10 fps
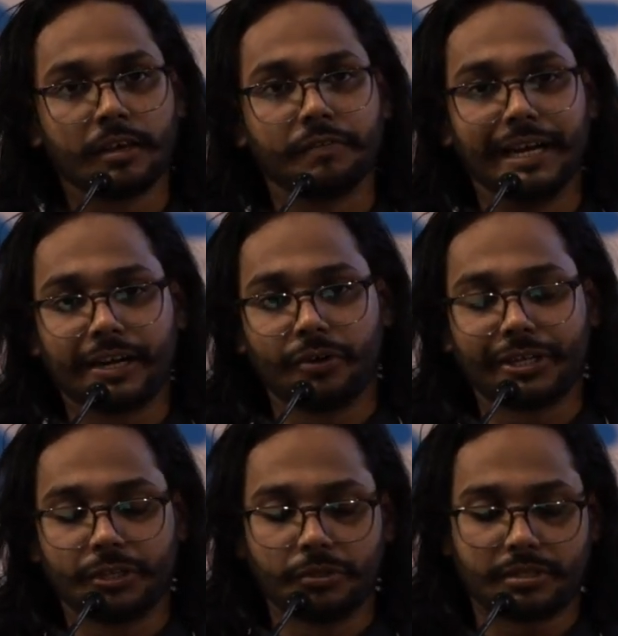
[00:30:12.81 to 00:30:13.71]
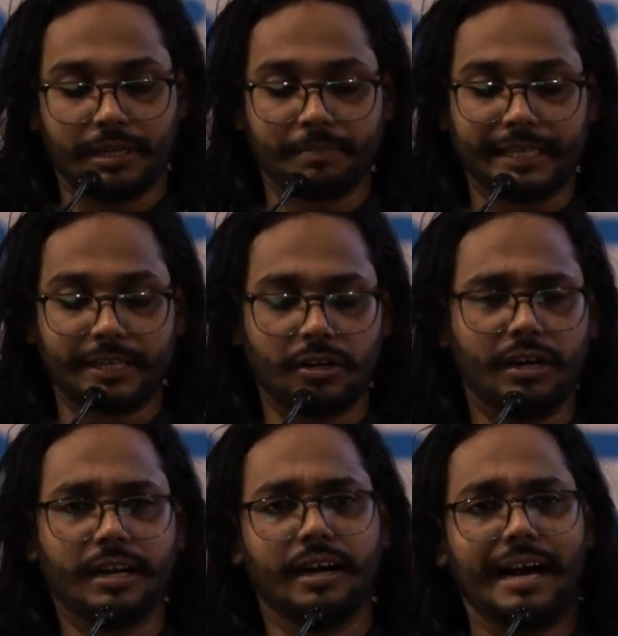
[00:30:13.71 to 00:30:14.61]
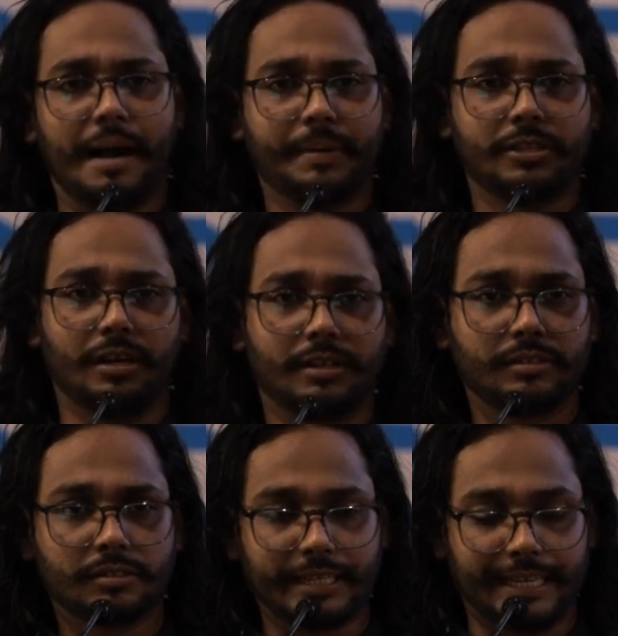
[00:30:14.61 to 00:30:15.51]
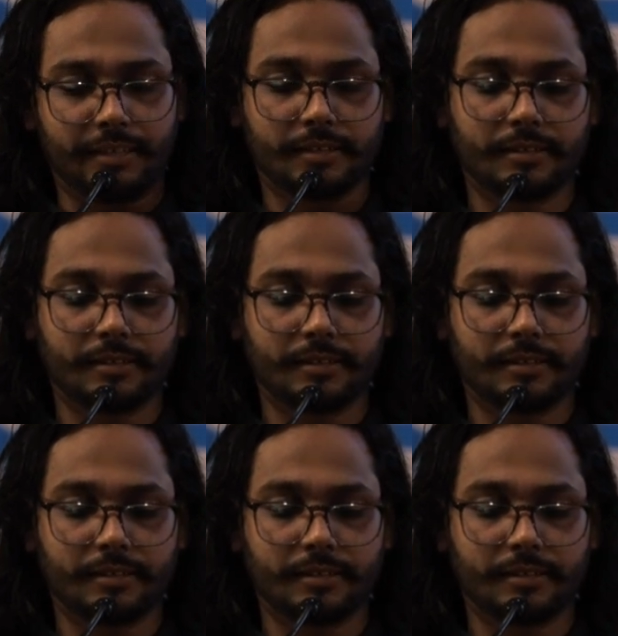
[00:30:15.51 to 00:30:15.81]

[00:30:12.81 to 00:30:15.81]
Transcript: we are going to do something called a Appathon thing.